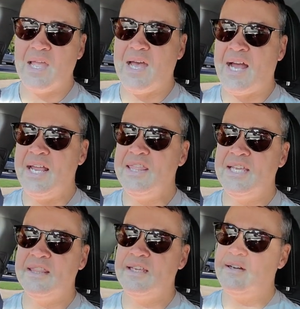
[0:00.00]
I
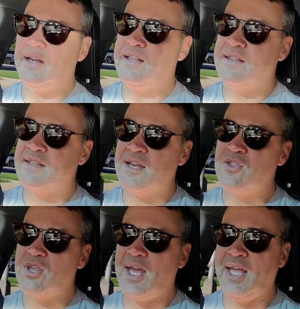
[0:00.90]
think there is
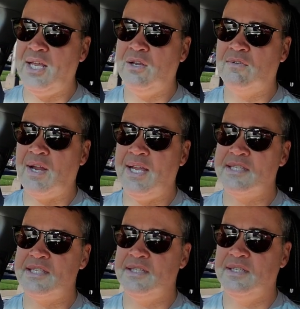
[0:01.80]
such a
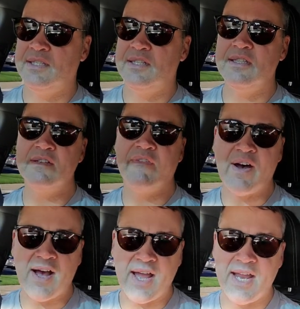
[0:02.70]
great
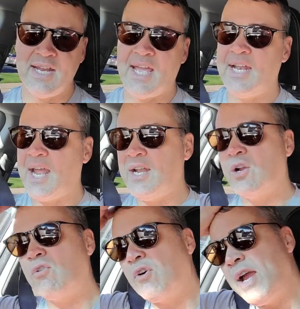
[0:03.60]
divide and, and
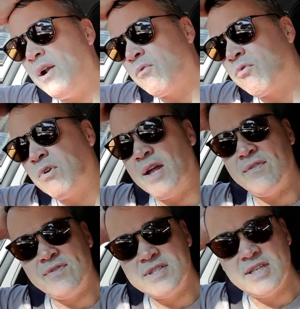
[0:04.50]
a great
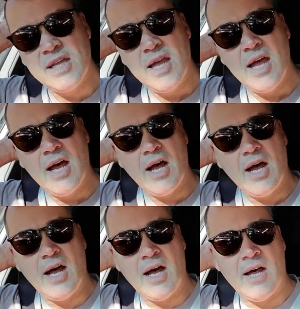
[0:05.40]
rift
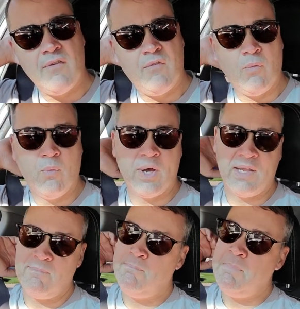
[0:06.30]
of what
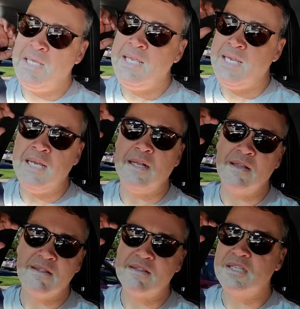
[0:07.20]
it
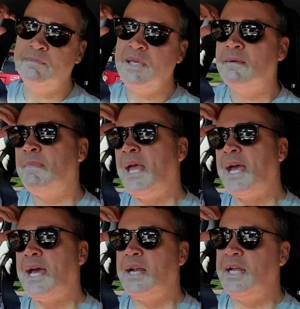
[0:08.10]
means to be a
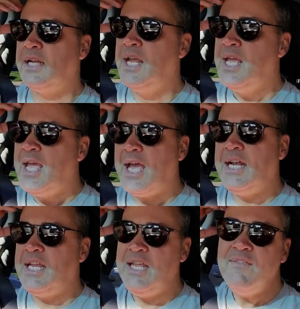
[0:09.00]
man and
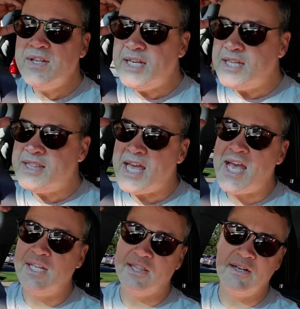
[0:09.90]
and even in
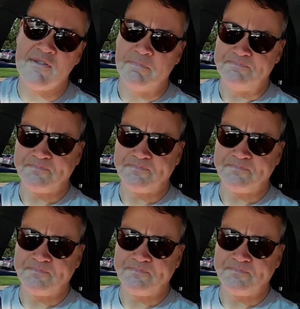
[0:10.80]
that there's